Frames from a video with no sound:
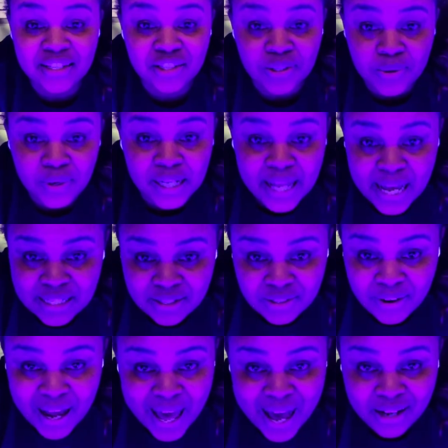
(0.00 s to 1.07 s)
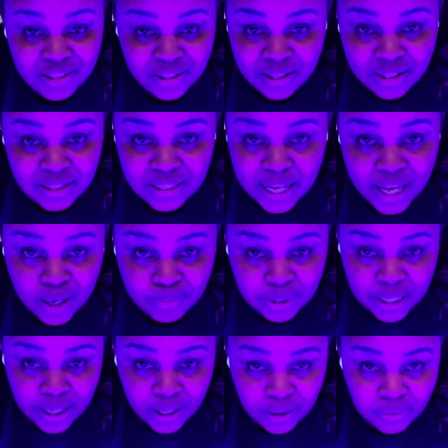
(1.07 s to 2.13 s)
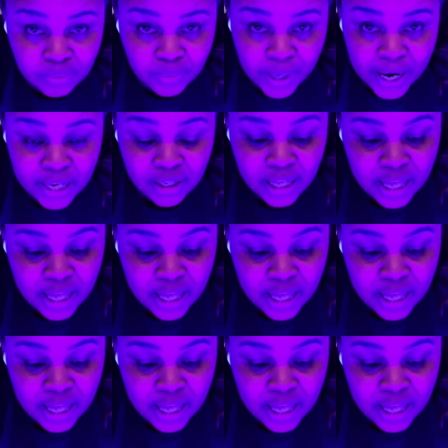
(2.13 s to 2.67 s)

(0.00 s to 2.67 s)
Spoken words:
two glasses are actually the same thing, right?